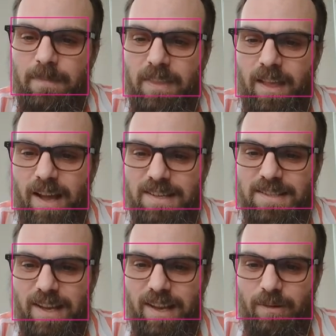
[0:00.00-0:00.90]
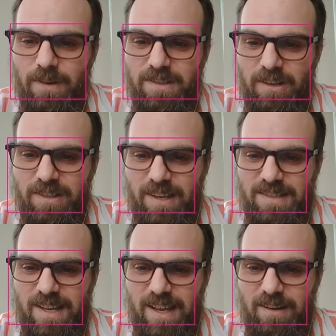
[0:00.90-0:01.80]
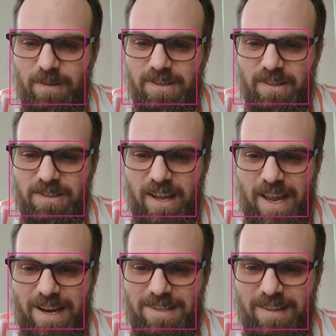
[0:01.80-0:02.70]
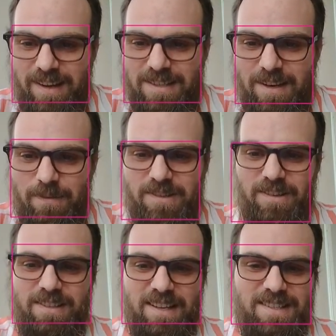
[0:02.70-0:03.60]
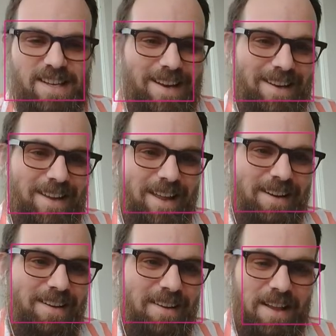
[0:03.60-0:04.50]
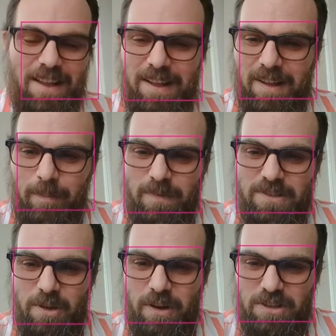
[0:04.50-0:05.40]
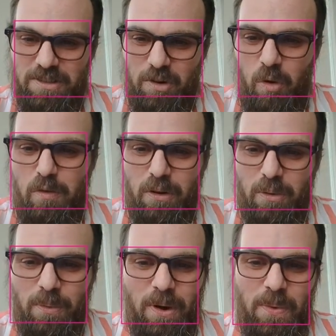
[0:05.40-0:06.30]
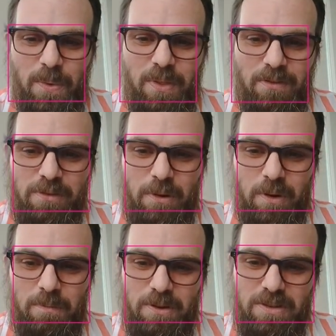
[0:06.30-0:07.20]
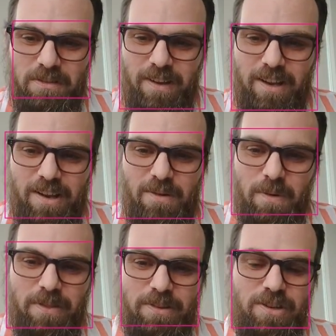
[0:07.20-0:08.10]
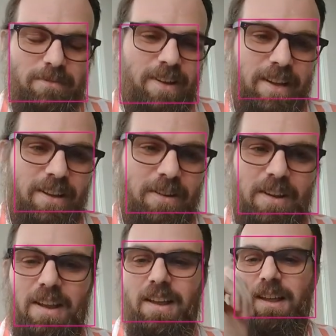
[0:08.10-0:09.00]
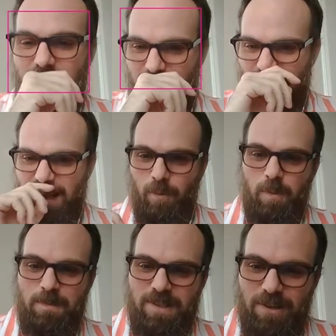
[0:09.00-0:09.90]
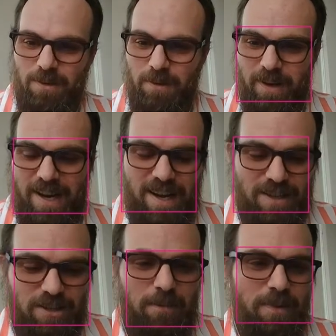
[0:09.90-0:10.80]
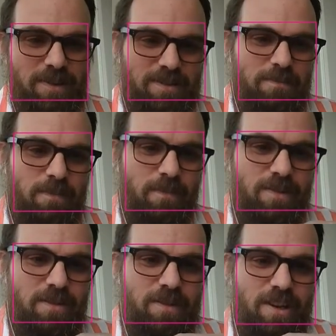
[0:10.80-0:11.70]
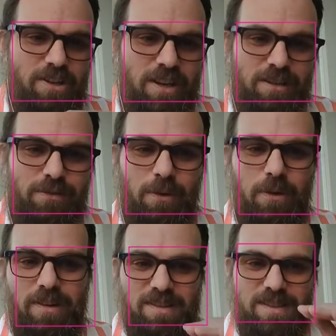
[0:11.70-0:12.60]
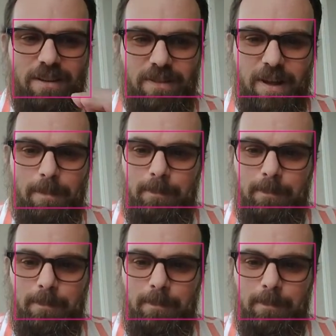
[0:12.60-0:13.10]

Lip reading: I said result.z, result.x, and then I said result.z again. So I just overwrote the forward motion value with the jump value. Whoopsie-doo, and jump was nudging us forward instead of up.